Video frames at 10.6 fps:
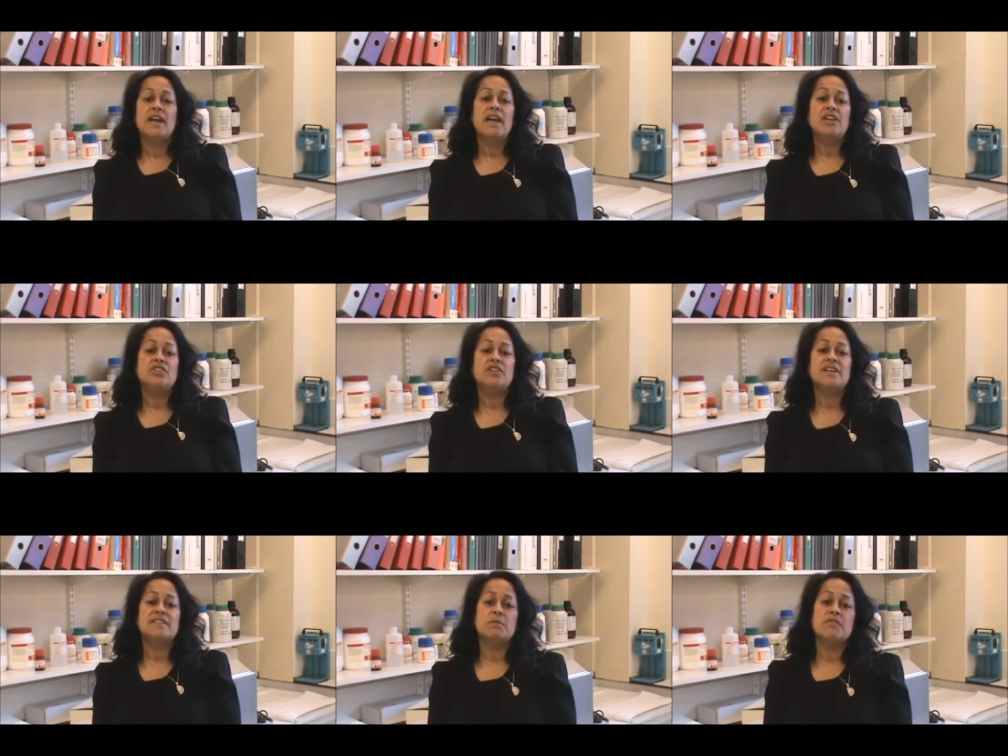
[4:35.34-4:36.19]
Each
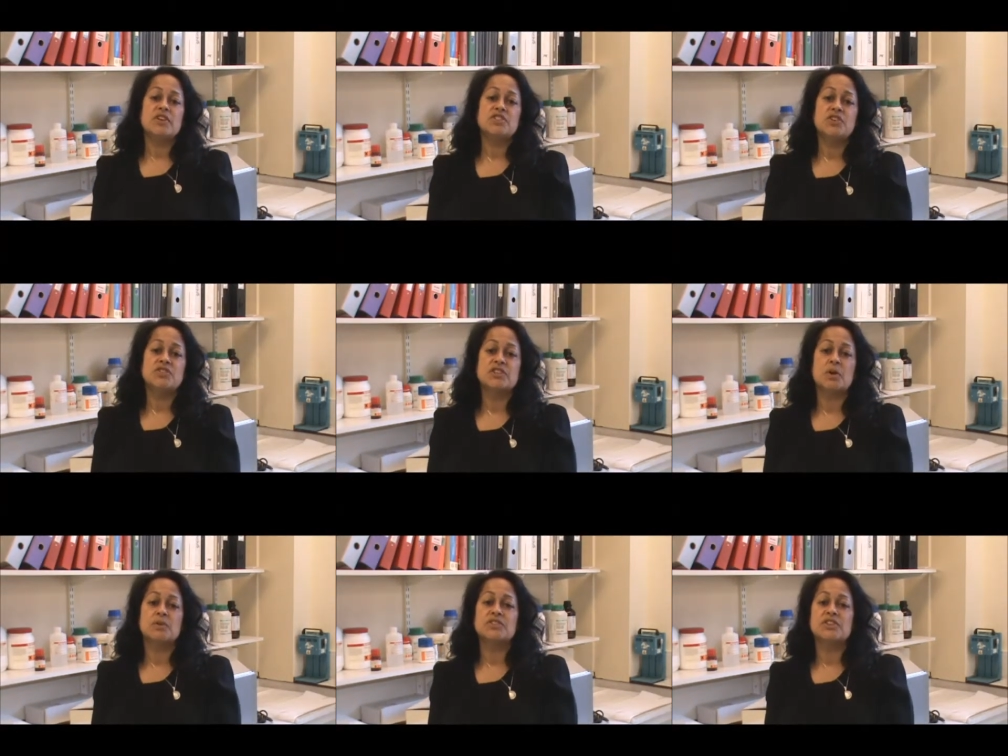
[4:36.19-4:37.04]
year, some of our students
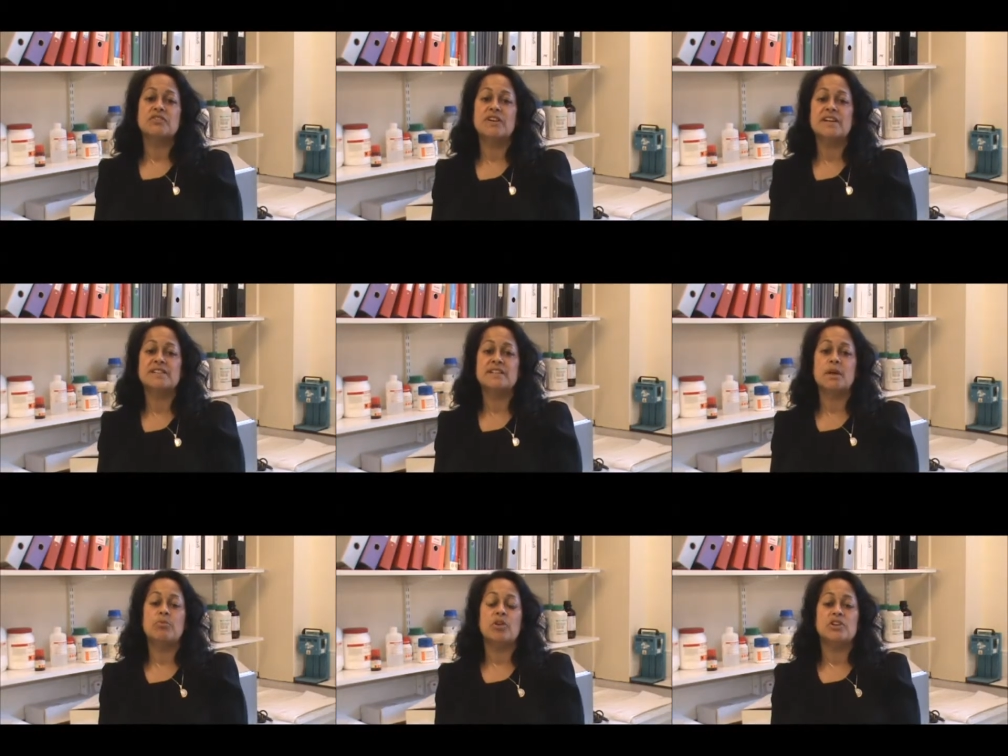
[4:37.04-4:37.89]
go on to careers in
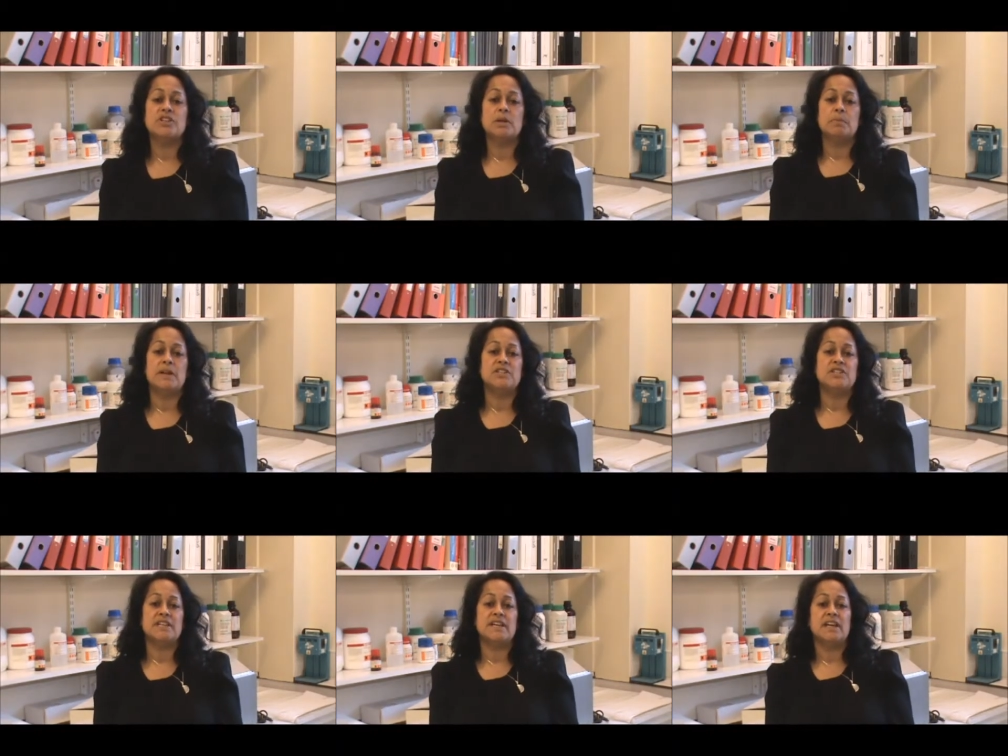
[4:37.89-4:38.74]
embryology and
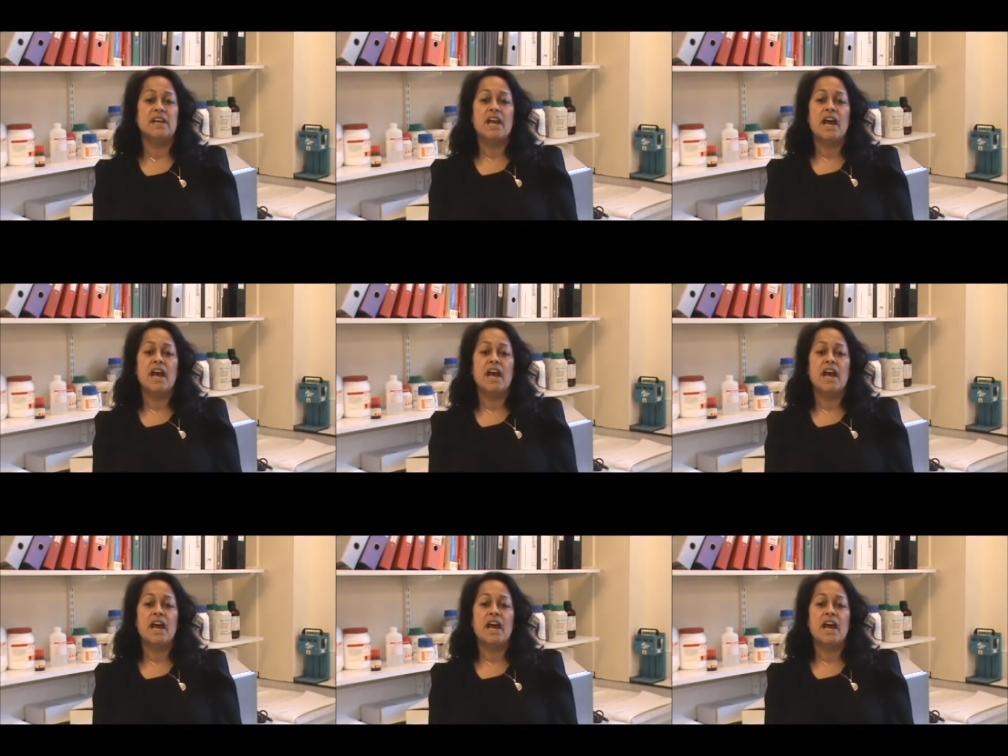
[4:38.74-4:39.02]
PGD.